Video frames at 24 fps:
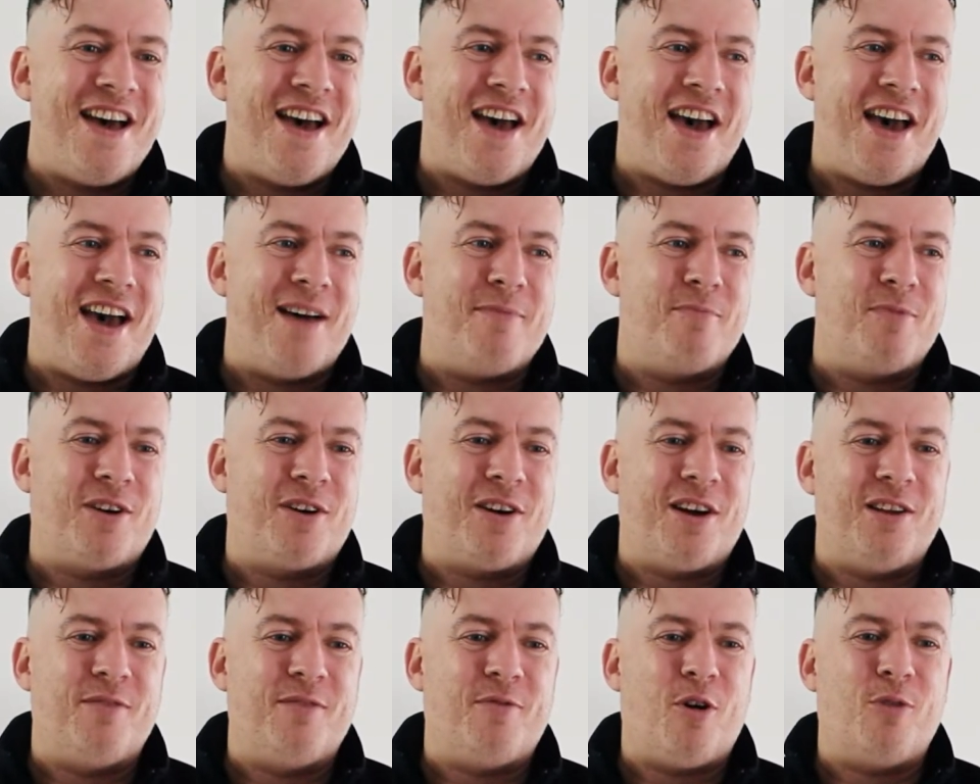Um, with
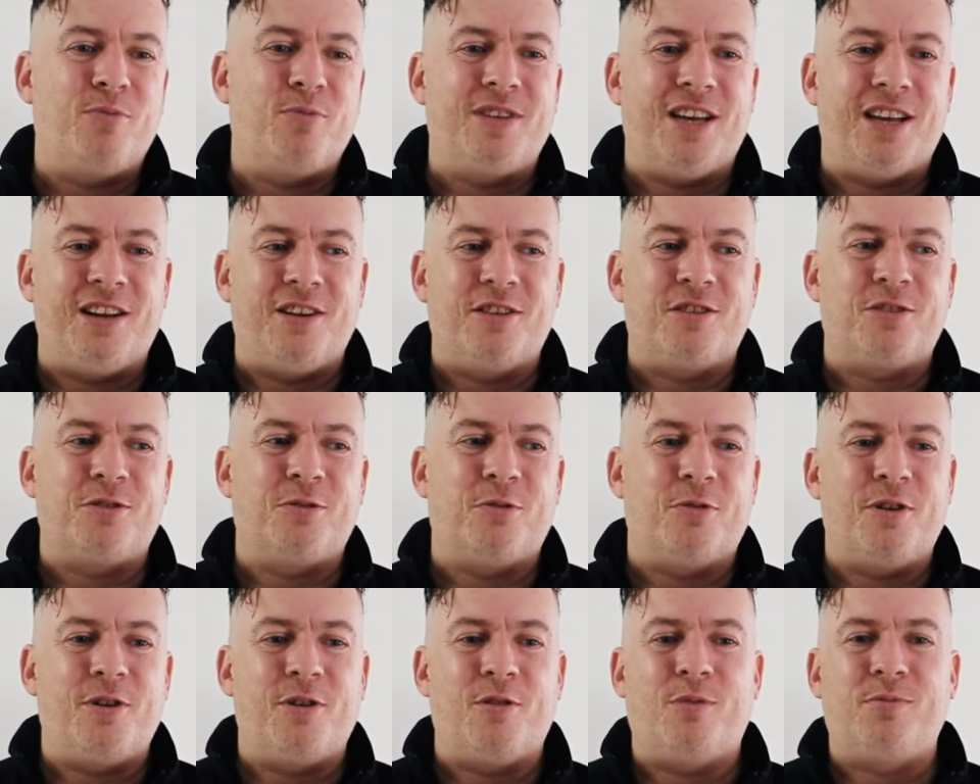kind of updated
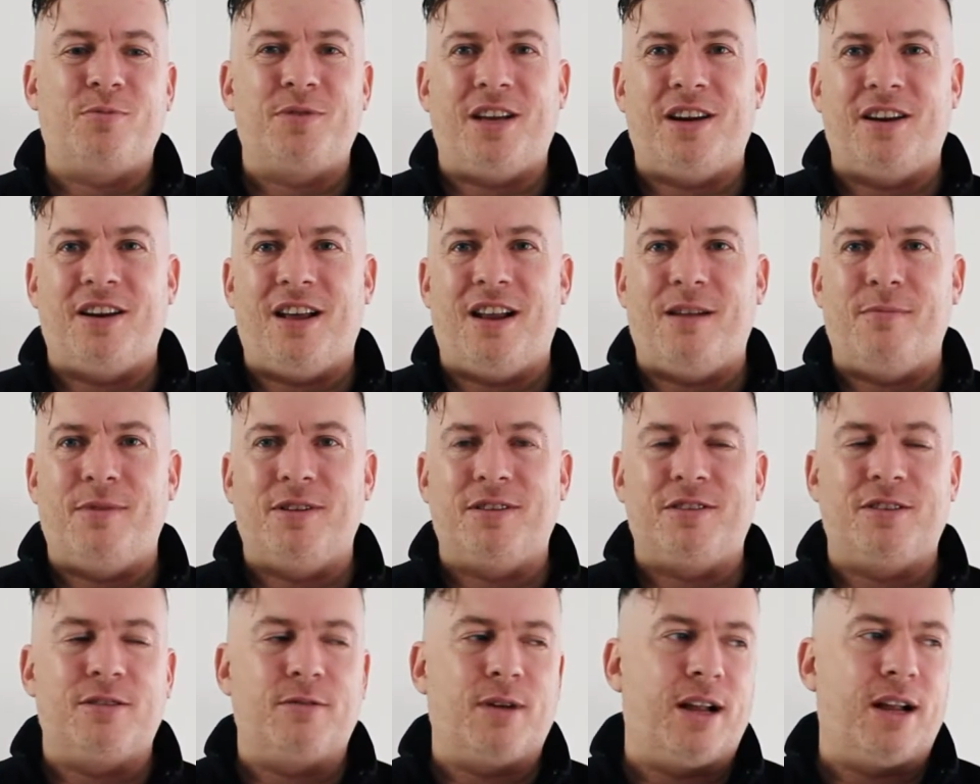story or updated
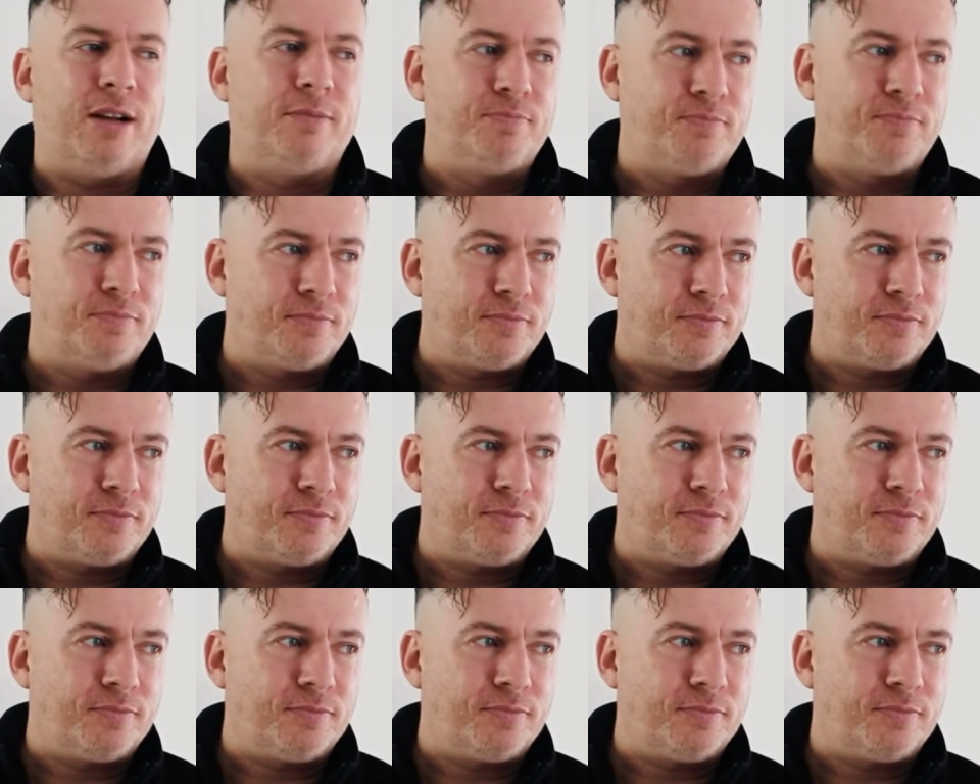elements as well.